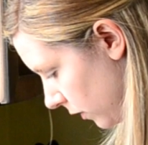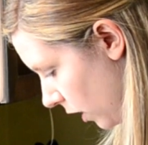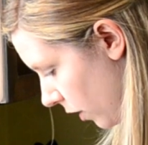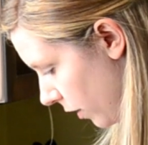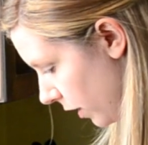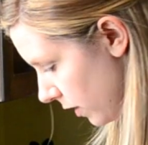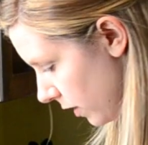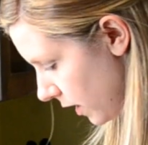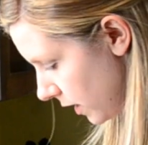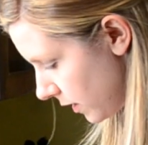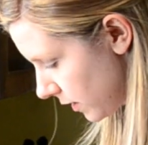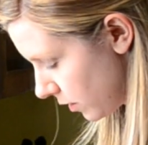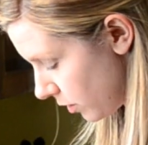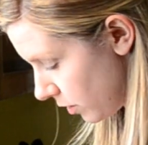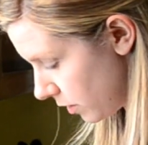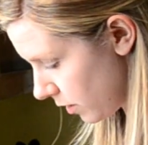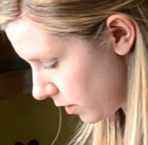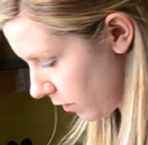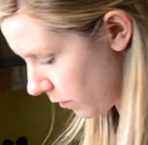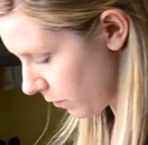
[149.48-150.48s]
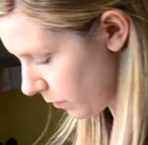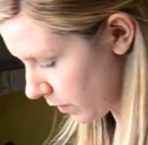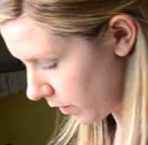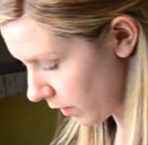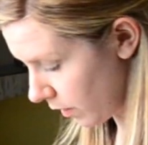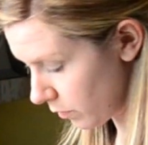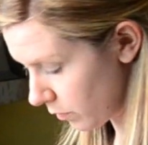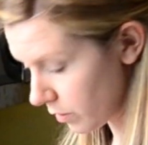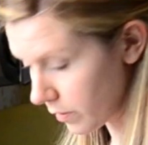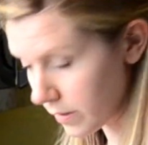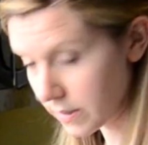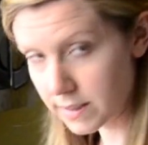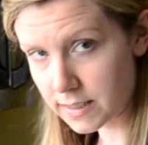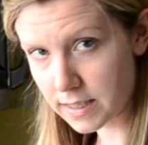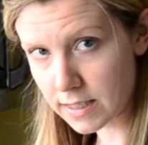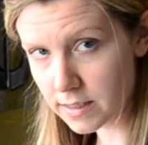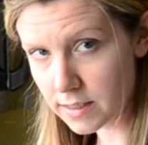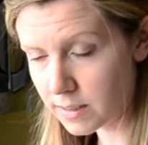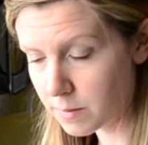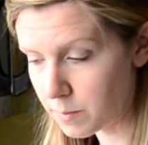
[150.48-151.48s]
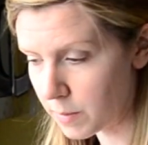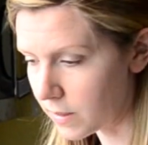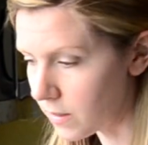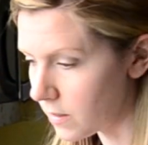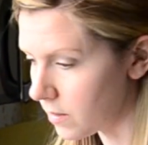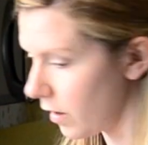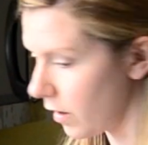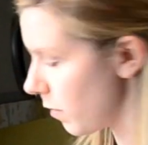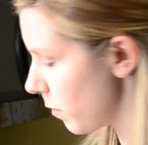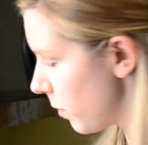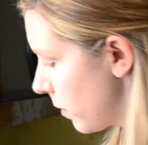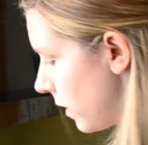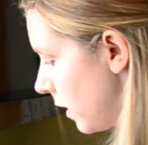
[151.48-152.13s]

Alright, that's good enough for now, and you can see it's mixed up.